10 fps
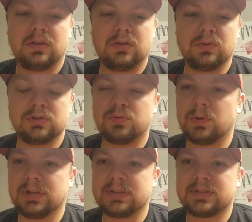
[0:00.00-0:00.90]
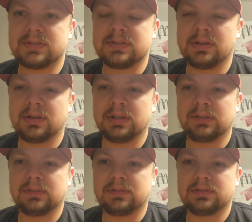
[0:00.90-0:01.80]
doing twists,
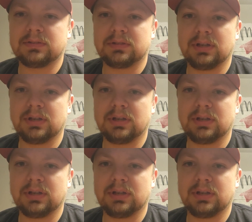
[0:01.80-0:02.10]
stunts,